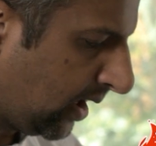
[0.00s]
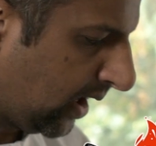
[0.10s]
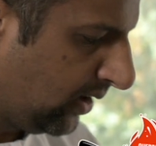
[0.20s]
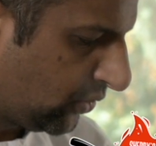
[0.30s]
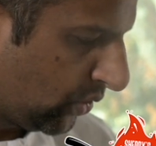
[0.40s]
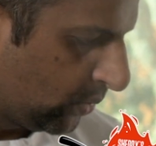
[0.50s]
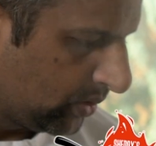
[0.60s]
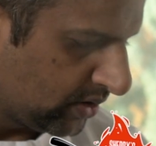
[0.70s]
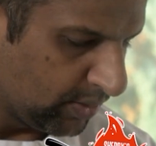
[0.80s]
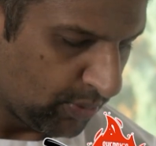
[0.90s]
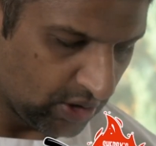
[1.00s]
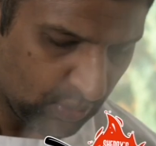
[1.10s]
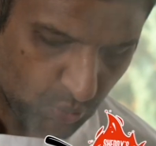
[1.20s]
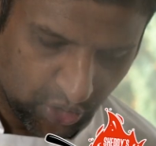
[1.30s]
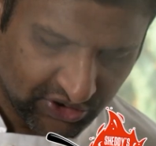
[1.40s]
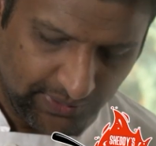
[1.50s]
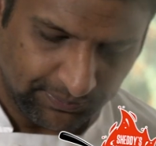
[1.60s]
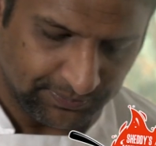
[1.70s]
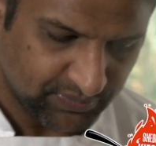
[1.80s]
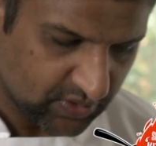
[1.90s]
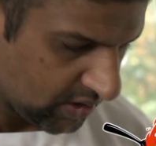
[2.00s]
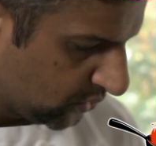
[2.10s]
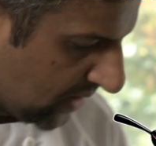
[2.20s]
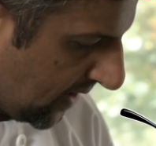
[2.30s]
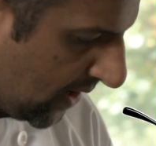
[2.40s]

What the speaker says: into the boiling water. So I'll do that